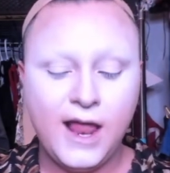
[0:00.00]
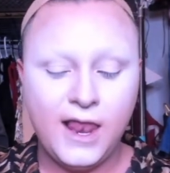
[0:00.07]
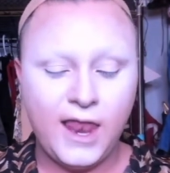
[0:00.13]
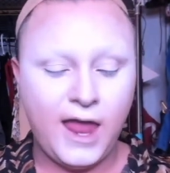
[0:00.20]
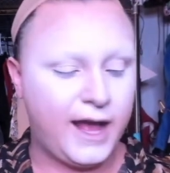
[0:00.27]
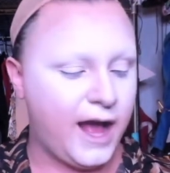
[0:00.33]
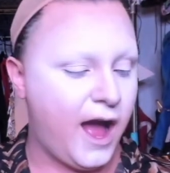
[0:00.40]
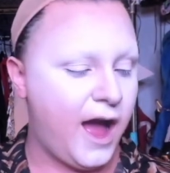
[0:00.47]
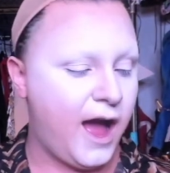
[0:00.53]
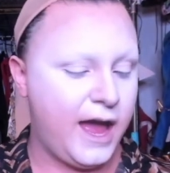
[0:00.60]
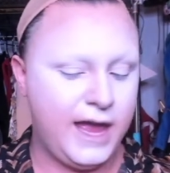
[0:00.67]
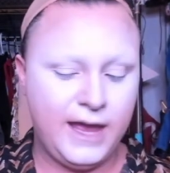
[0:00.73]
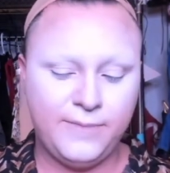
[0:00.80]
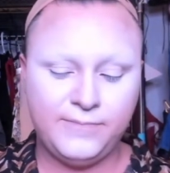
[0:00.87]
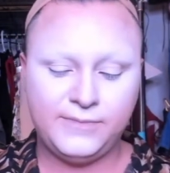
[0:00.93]
Like I
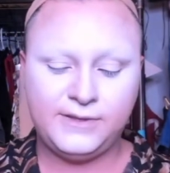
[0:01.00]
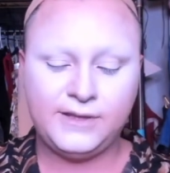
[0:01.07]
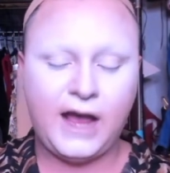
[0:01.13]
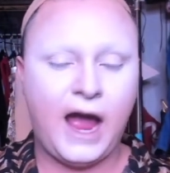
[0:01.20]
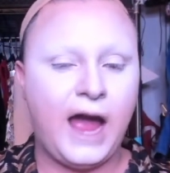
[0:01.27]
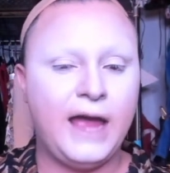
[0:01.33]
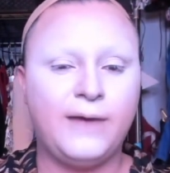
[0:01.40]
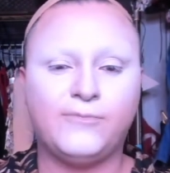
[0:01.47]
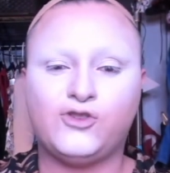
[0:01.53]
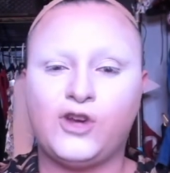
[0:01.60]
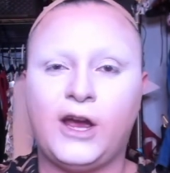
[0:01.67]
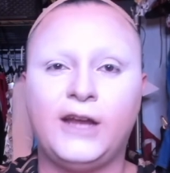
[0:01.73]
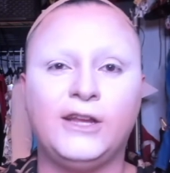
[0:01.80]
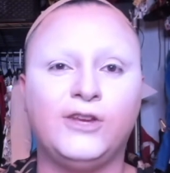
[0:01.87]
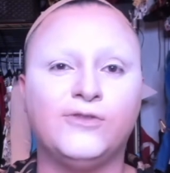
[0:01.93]
am
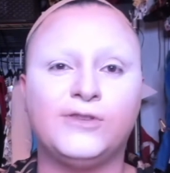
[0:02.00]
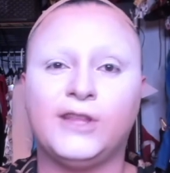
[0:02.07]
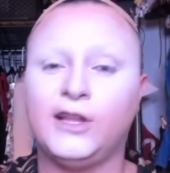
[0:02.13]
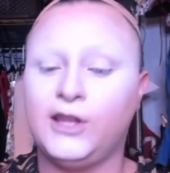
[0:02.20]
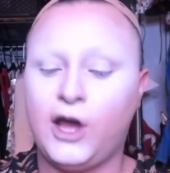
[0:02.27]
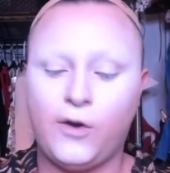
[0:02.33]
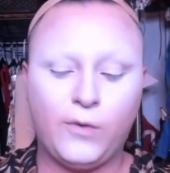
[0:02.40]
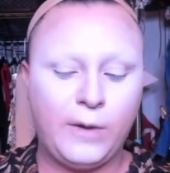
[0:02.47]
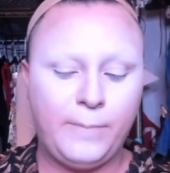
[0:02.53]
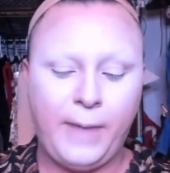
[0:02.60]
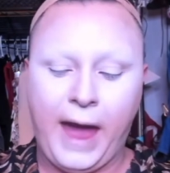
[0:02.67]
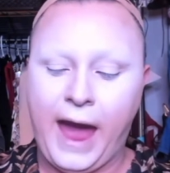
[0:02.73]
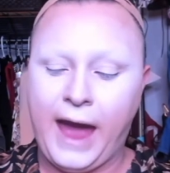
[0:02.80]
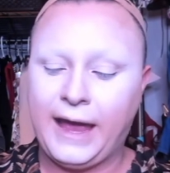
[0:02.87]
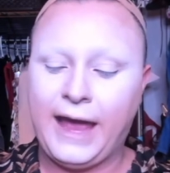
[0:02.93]
trying to use the lower
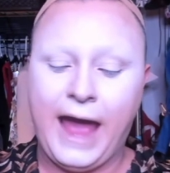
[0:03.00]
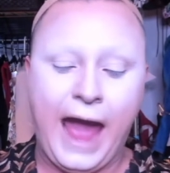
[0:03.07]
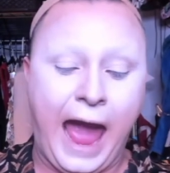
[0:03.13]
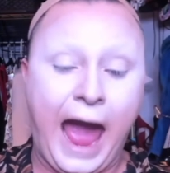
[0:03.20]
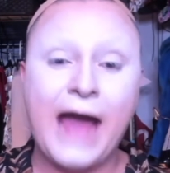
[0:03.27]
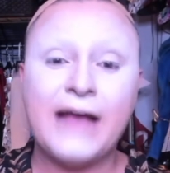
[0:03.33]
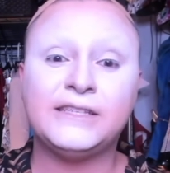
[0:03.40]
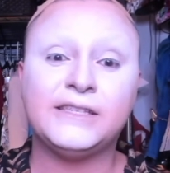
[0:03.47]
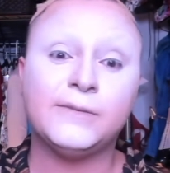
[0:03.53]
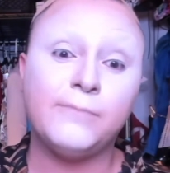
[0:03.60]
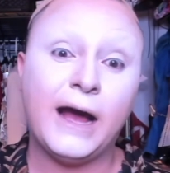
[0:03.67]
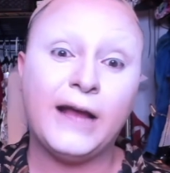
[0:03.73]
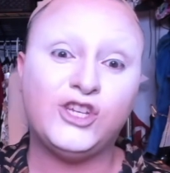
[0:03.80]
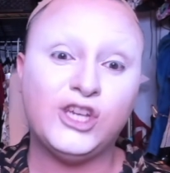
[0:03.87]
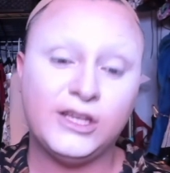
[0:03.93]
back as
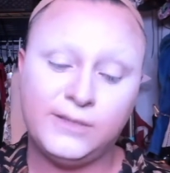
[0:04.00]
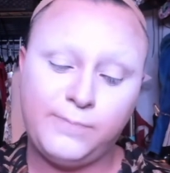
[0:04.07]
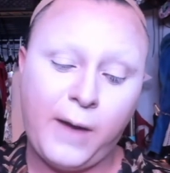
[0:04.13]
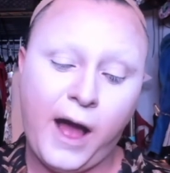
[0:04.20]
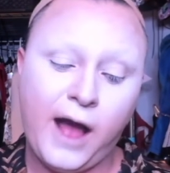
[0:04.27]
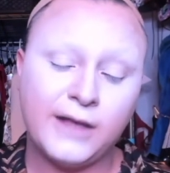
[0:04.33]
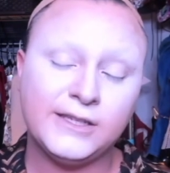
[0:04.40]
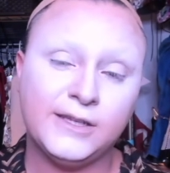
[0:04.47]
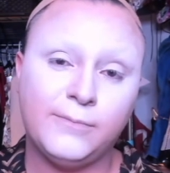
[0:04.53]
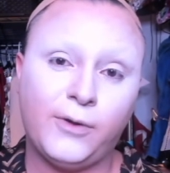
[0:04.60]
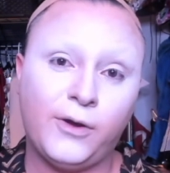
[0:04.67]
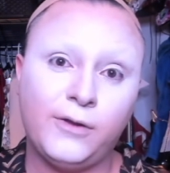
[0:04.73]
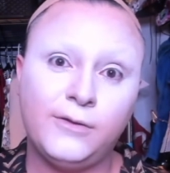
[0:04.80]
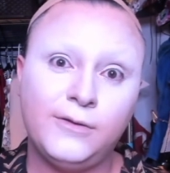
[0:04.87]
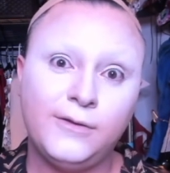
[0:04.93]
much as possible.